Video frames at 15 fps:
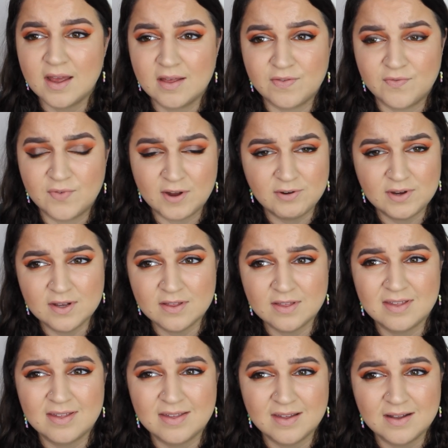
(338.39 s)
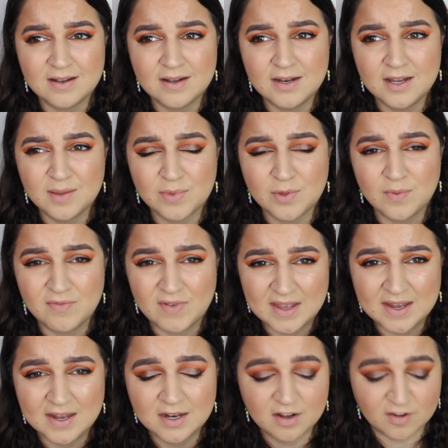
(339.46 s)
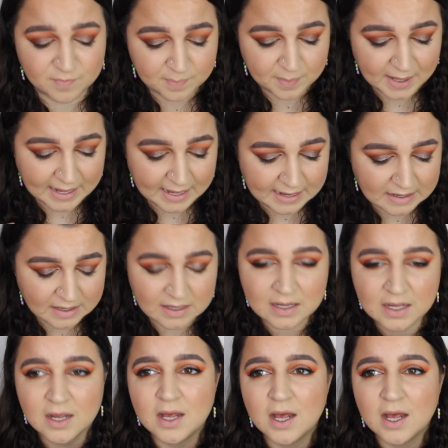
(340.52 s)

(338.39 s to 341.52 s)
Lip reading: It's very concealer lips with a hint of pink.